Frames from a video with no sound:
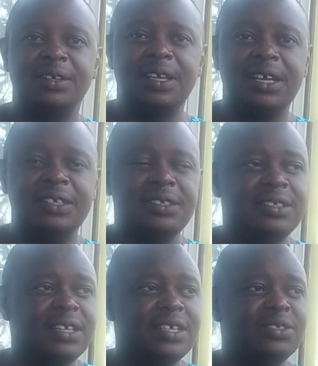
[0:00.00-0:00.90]
Yeah, it
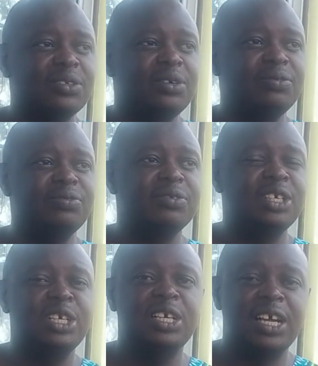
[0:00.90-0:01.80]
tears off,
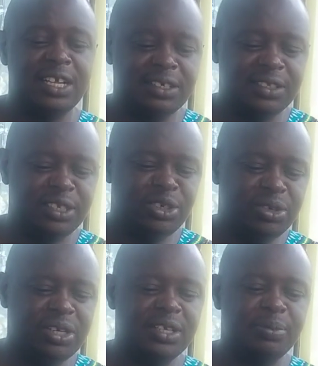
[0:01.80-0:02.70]
and the
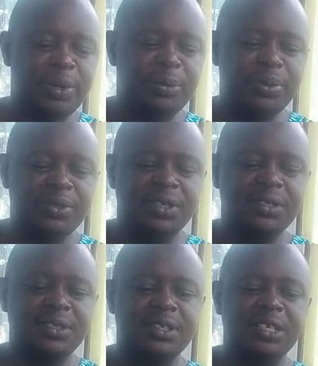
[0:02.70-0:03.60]
nucleus
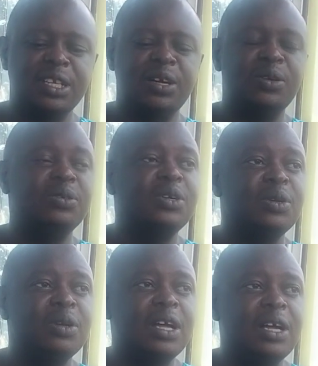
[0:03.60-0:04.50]
pulposus now
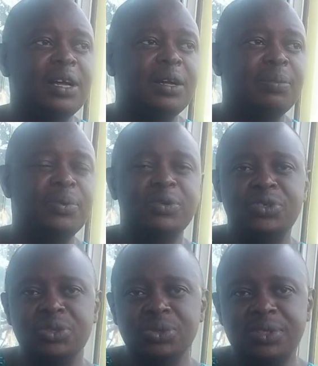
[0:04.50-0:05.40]

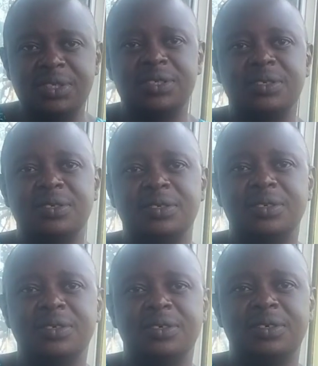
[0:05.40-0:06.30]
protrudes
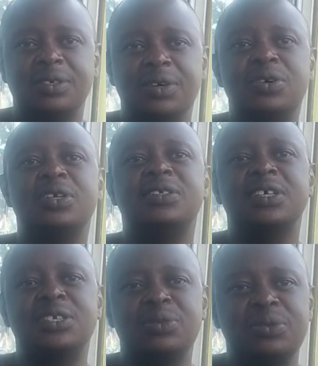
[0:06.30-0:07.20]
or is
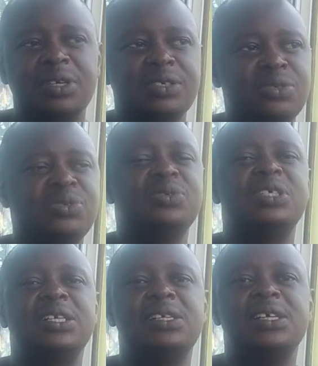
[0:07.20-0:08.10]

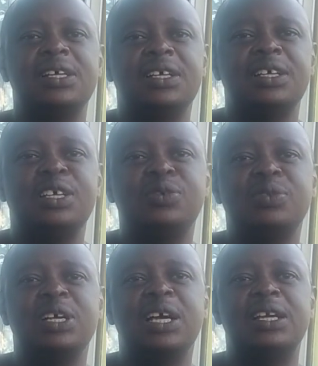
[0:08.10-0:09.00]
extruded into
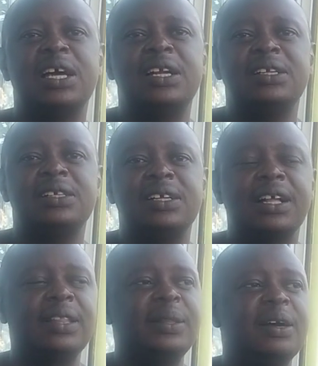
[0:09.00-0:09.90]
the canal,
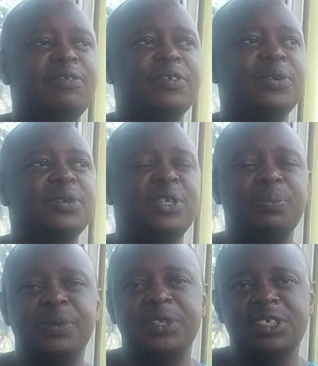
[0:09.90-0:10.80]
and therefore
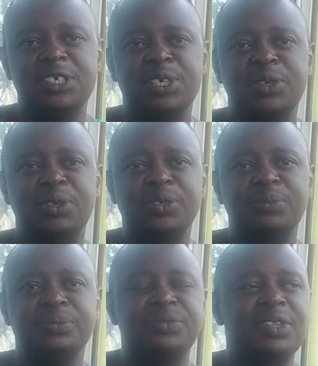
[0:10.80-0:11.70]
impinging on
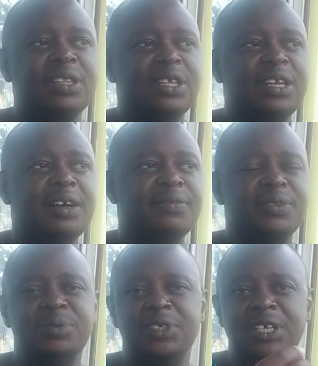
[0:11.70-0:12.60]
the
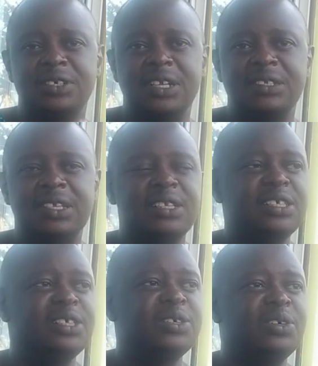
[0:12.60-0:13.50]
nerves which are
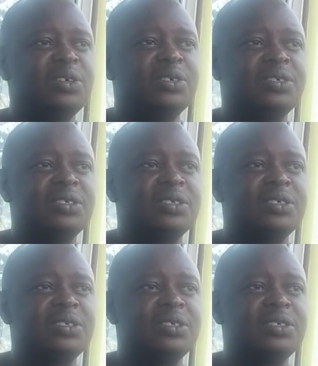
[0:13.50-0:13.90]
transcending or